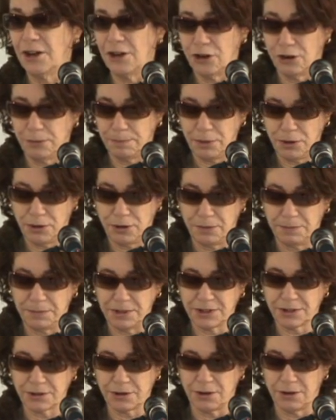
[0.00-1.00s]
her poem
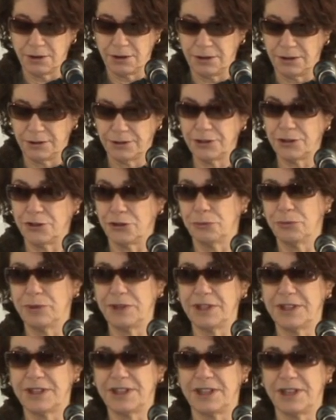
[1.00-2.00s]
is called
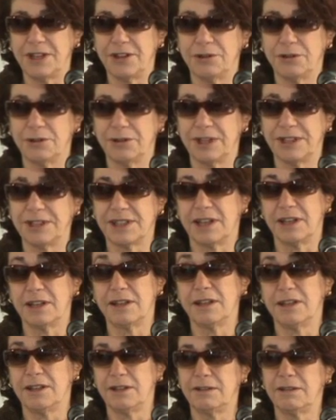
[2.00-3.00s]
Eurydice, or as I
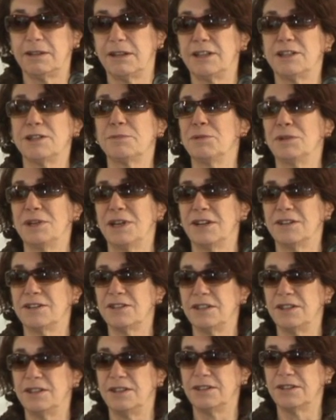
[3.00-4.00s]
think it's
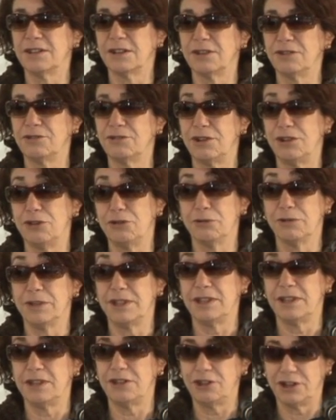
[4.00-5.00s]
pronounced in this country,
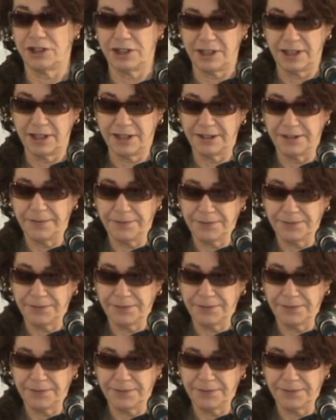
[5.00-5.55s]
Eurydice.